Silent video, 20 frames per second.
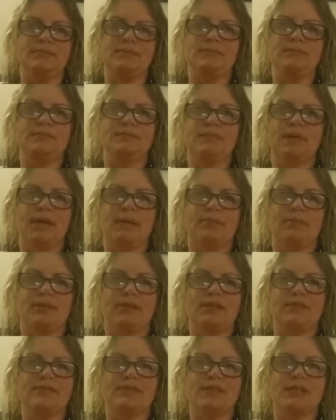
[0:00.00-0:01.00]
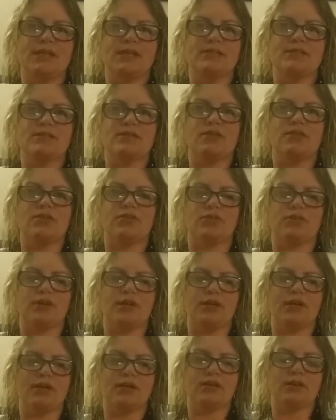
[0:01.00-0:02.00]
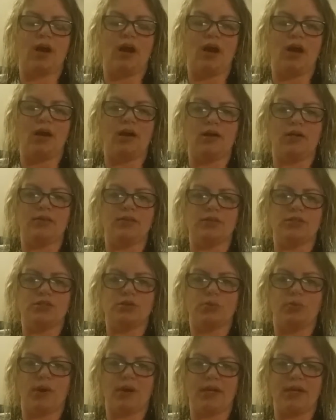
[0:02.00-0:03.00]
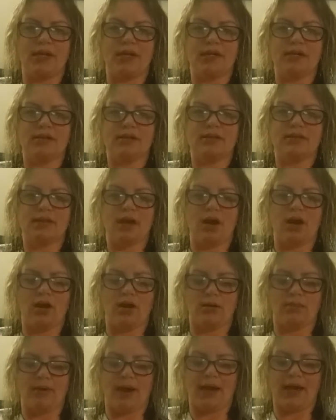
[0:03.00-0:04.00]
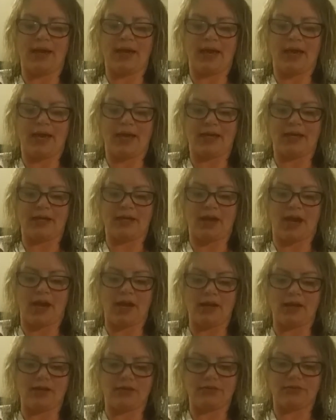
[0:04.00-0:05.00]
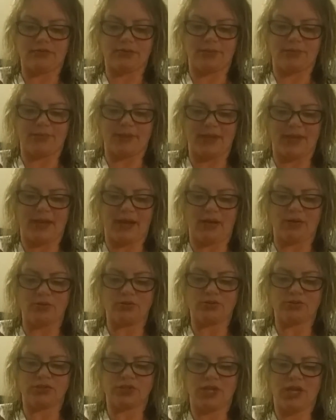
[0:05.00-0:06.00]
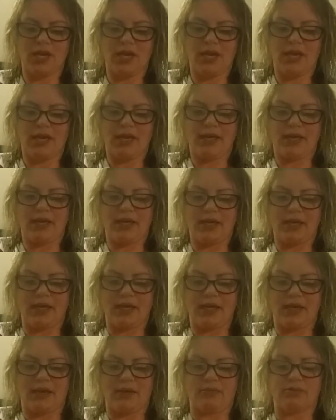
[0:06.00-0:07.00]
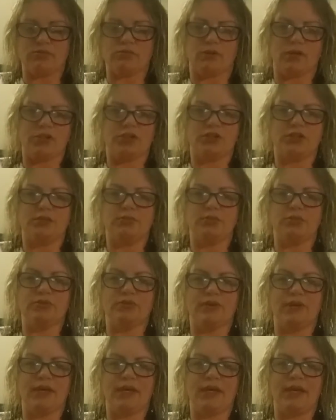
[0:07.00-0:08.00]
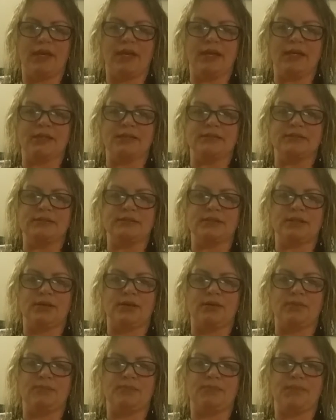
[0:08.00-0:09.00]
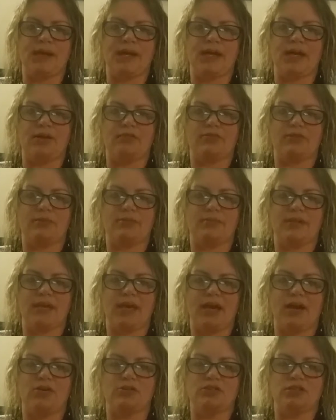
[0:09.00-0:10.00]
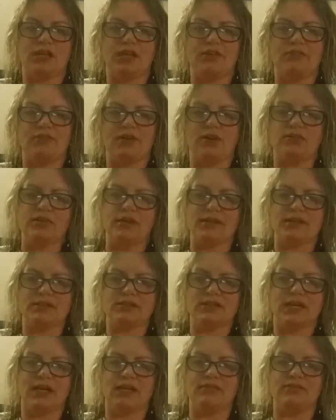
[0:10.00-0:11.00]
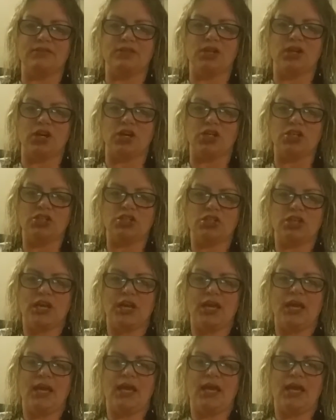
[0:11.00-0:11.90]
I believe today's the 30th. On the 20th, I had gotten up from the couch and I was watching a movie, and I got up from the couch and I felt like this kind of gush,